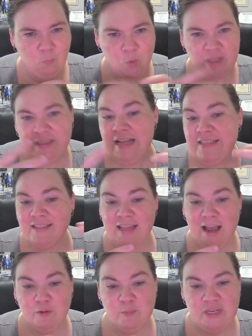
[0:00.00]
What that's
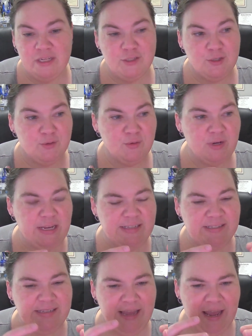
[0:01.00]
allowed me to do
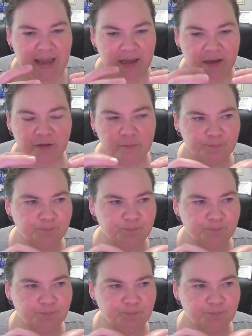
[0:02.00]
is take